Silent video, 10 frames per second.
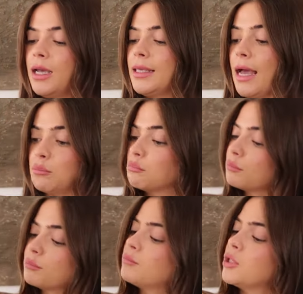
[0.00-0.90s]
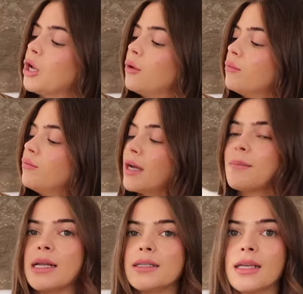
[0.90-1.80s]
Yeah. So
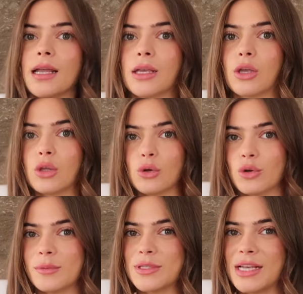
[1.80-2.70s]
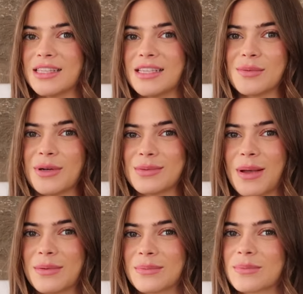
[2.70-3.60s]
recommend getting your normal size in this one as well.